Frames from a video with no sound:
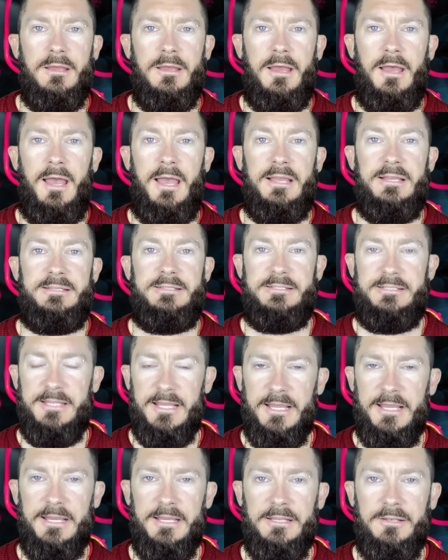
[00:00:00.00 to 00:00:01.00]
a
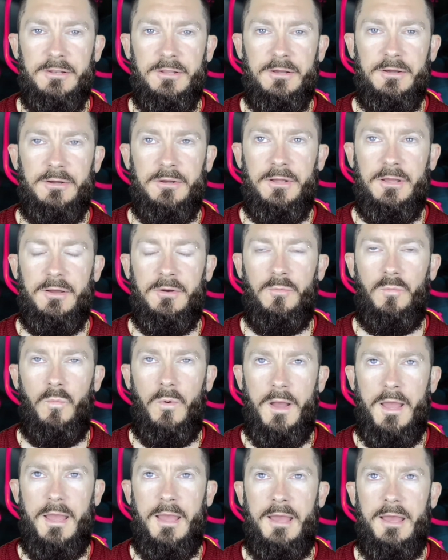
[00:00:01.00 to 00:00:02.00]
scene
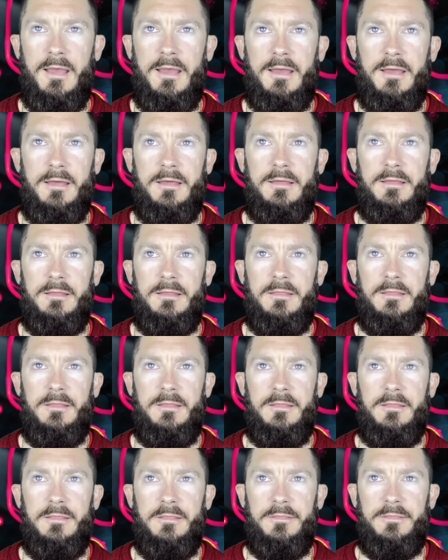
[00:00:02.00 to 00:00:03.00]
where
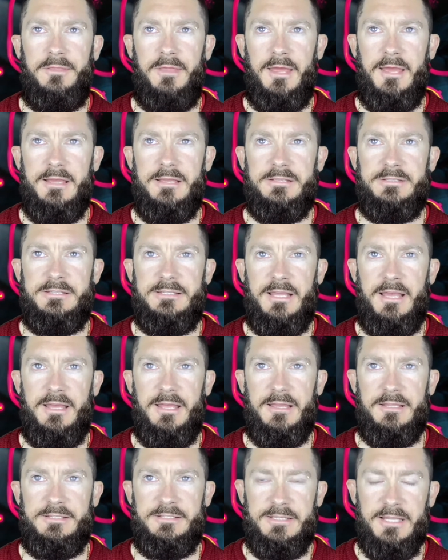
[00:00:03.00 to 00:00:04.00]
there's
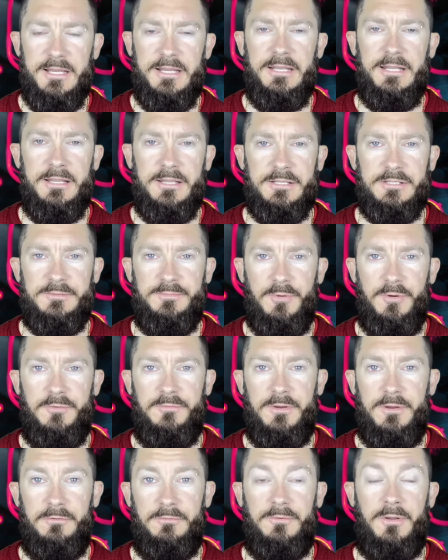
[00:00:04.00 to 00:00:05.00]
a scene in this
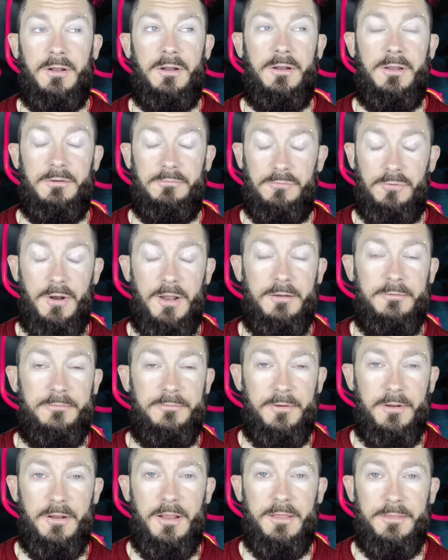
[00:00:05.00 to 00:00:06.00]
movie very
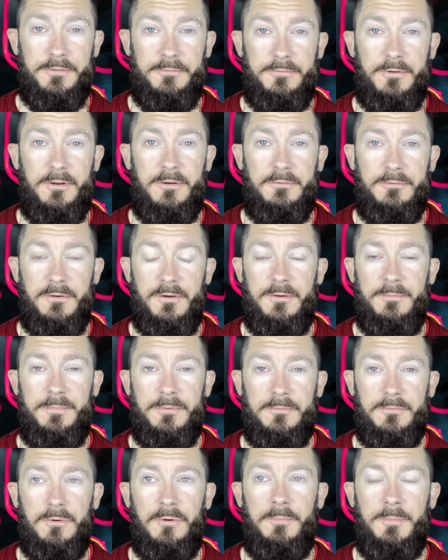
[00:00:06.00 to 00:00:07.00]
at the very
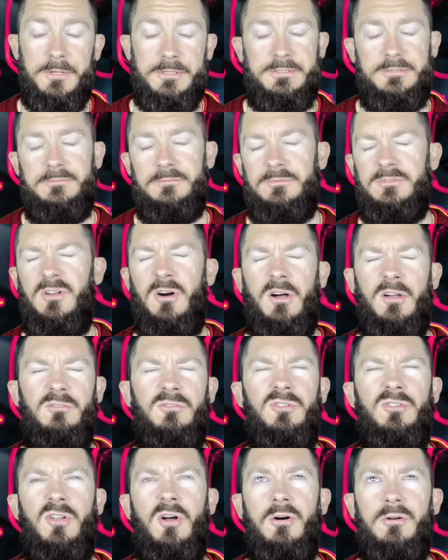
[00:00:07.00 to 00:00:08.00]
almost
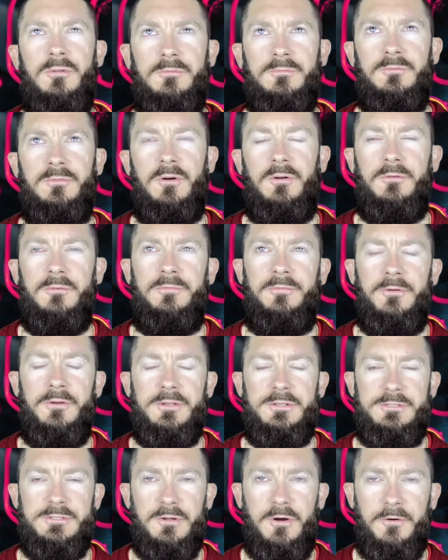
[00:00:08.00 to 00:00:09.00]
not
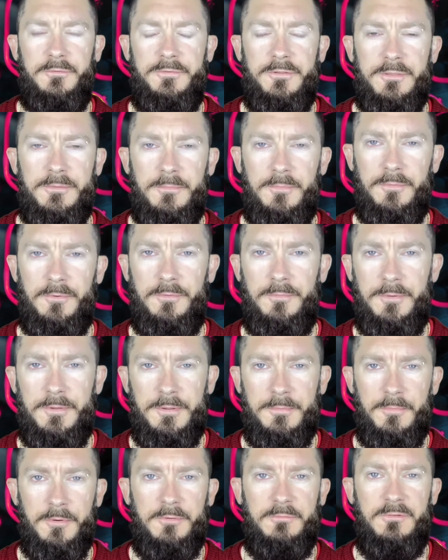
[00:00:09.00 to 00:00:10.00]
first off in the
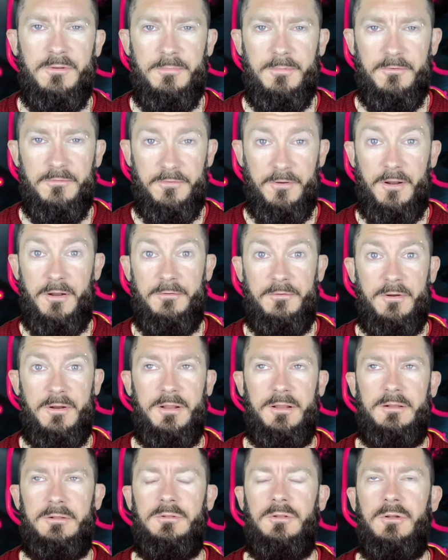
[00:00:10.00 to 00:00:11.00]
movie, but
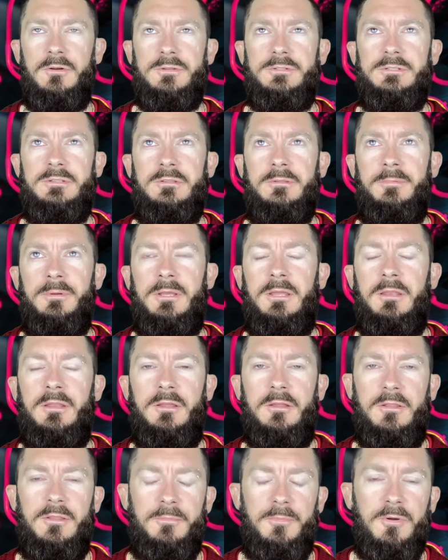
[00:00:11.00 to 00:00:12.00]
very close to the beginning
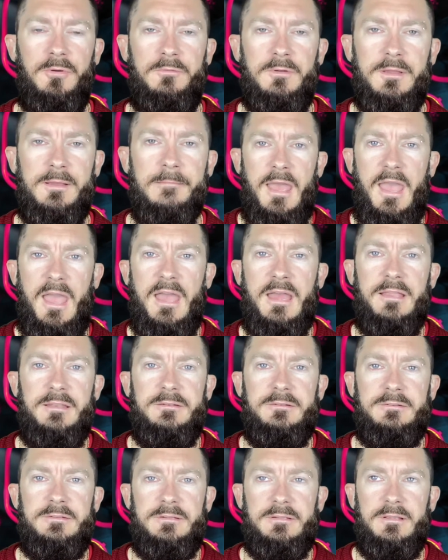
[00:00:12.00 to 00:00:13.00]
of the movie.
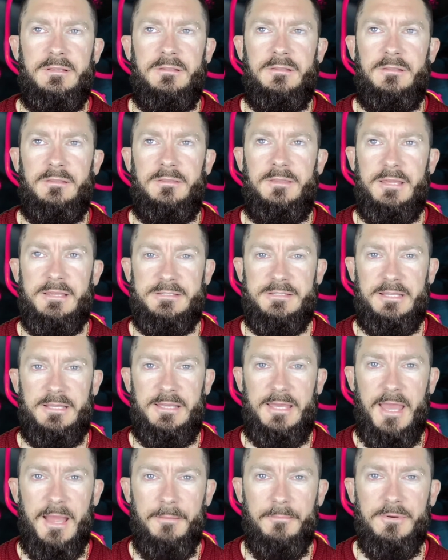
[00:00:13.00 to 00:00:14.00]
And there's a
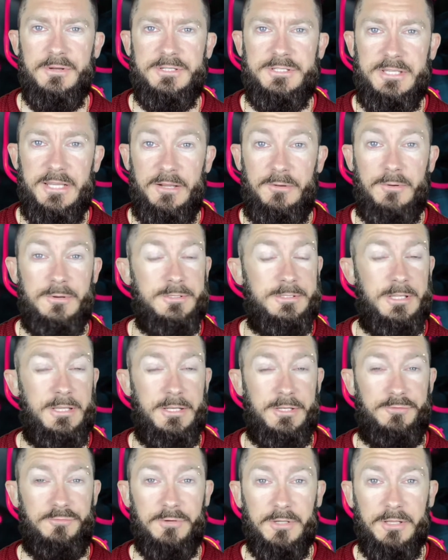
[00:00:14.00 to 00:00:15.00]
camera sequence, and
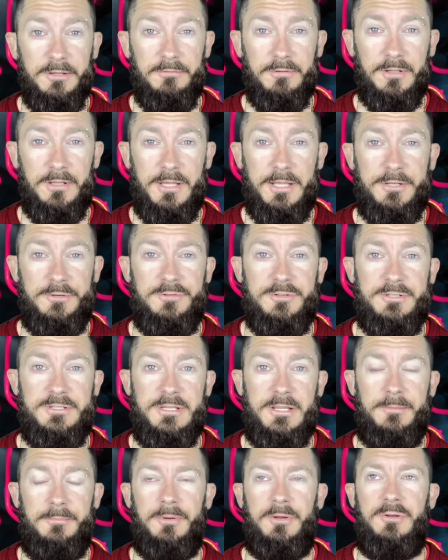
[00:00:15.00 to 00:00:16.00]
it's really
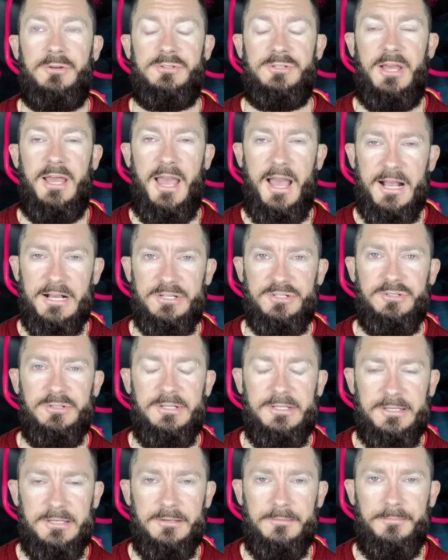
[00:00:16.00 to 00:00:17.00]
interesting because I
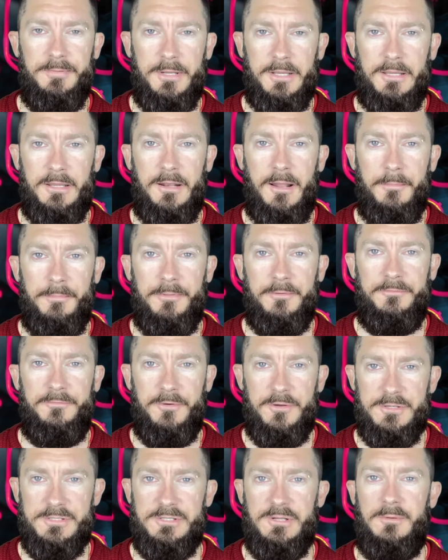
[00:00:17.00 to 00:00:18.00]
actually didn't pick it up the
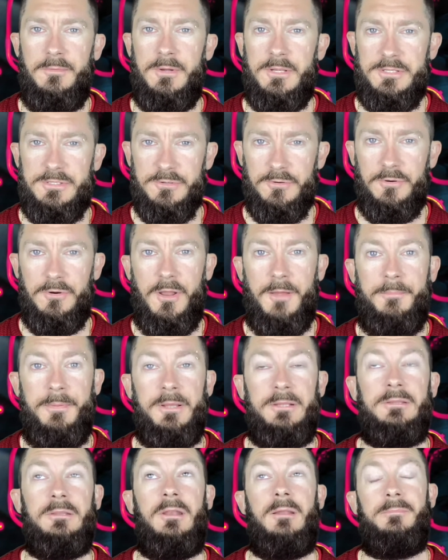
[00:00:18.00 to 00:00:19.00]
first time I saw it. I
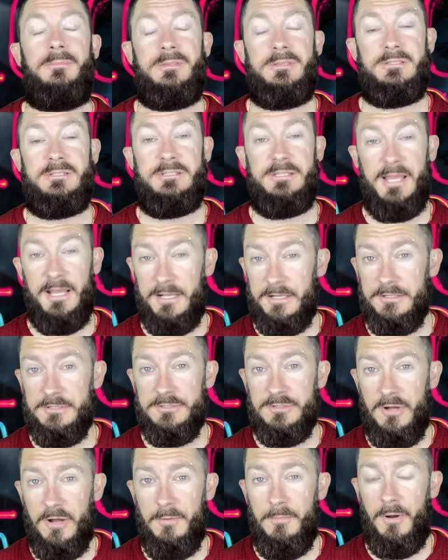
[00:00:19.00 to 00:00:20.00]
picked it up the second
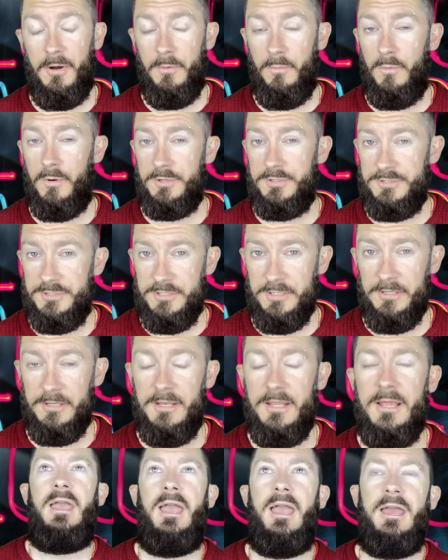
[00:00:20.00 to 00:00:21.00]
time I watched it,
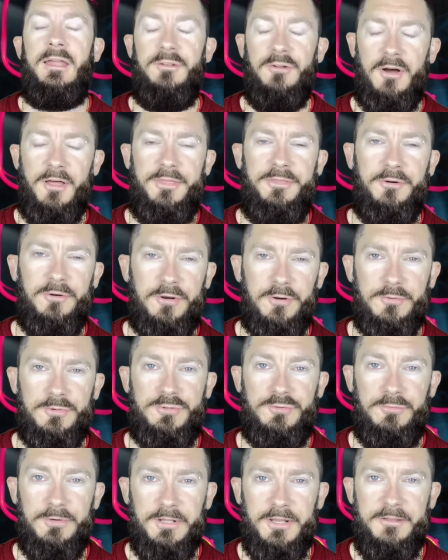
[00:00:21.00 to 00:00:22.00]
and I thought it was
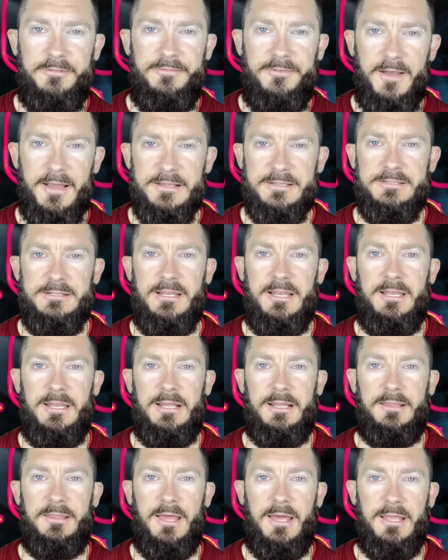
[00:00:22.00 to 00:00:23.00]
really
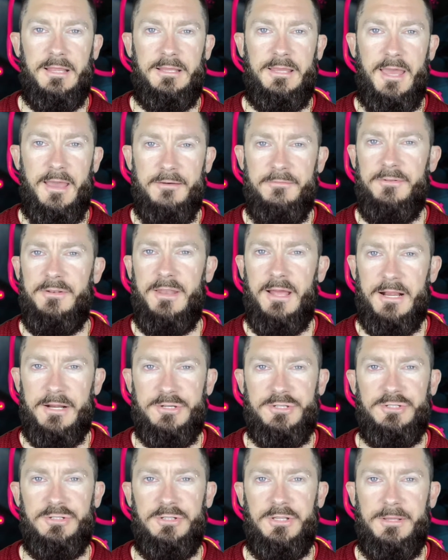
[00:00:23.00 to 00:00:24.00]
fascinating that Kevin
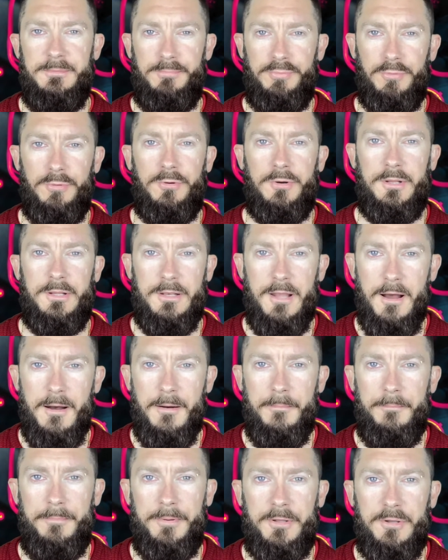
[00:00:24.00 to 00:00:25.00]
actually brought it
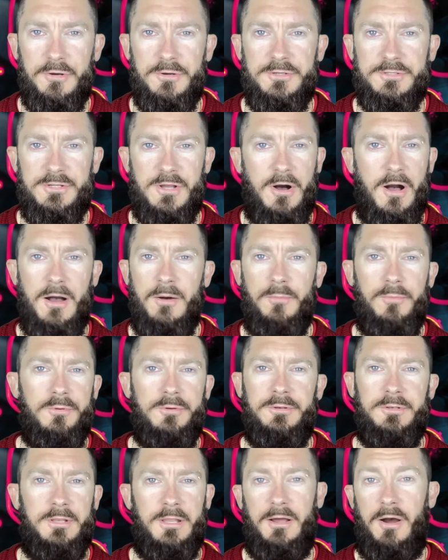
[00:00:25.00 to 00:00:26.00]
up, because I
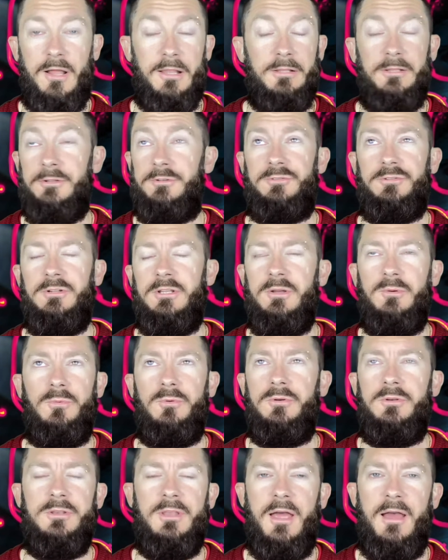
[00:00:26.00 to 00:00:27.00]
literally
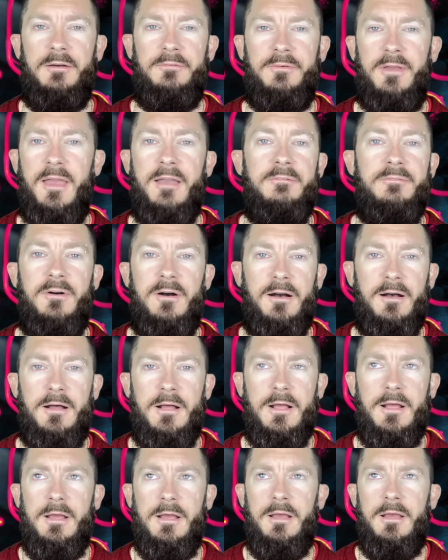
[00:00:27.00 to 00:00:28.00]
wouldn't have ever
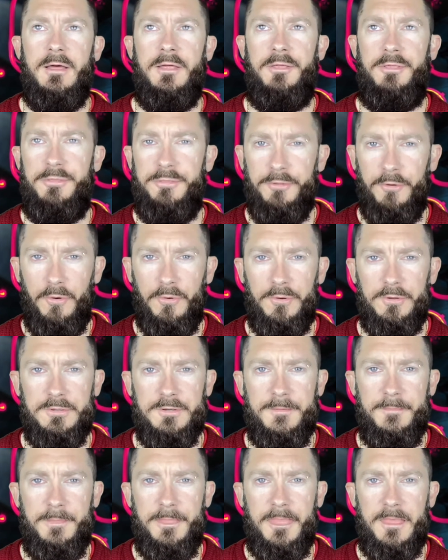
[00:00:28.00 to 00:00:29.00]
thought
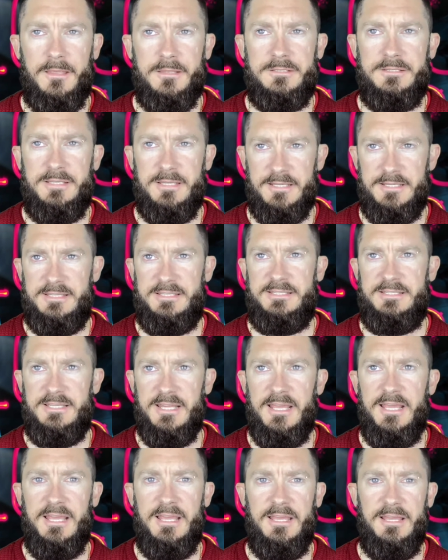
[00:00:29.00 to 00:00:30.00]
to
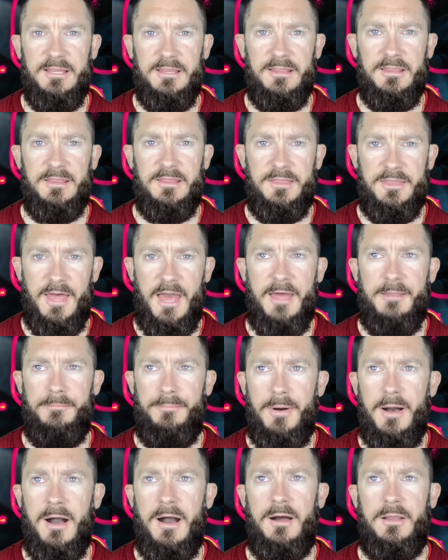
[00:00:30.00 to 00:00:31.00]
see that
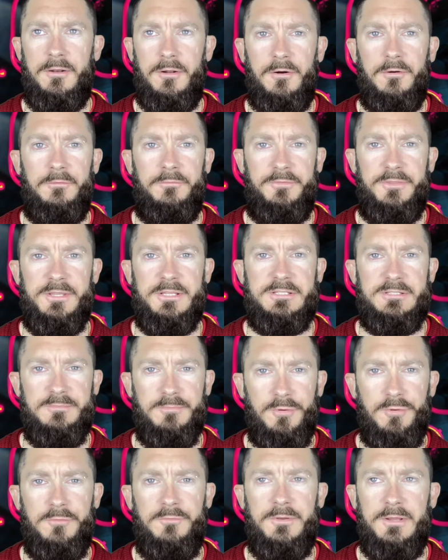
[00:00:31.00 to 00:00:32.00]
part of this
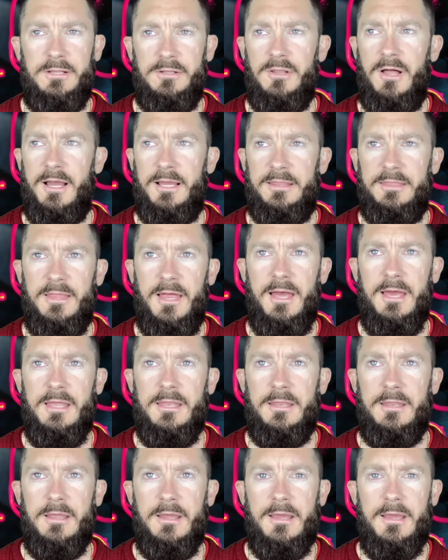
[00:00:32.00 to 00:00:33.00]
movie like
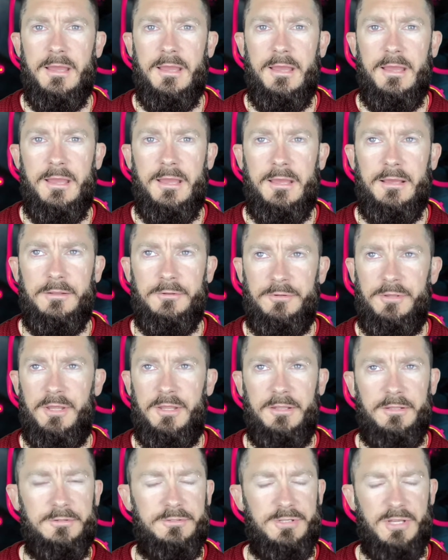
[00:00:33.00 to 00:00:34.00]
that.
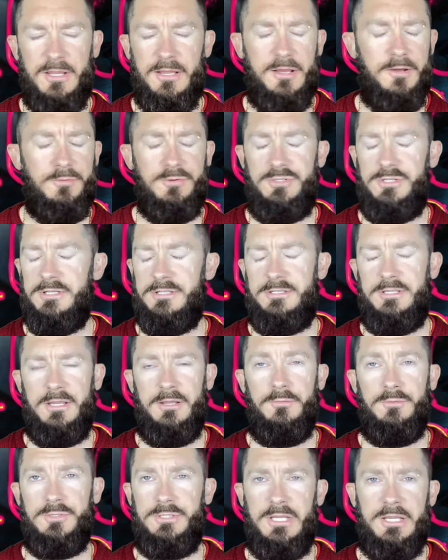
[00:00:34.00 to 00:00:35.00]

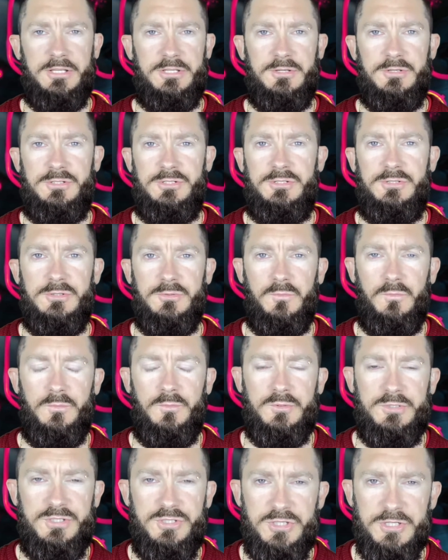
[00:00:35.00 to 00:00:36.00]
It
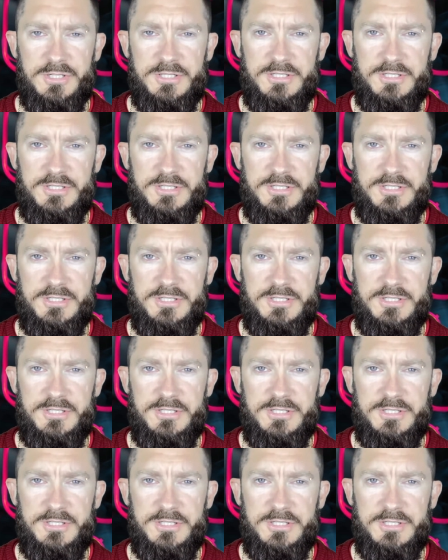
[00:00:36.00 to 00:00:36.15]
was just